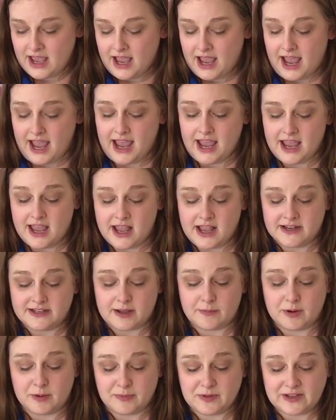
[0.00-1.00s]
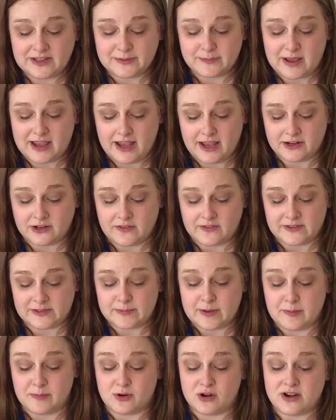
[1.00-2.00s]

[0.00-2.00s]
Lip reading: And I'm gonna place my hand on this paper.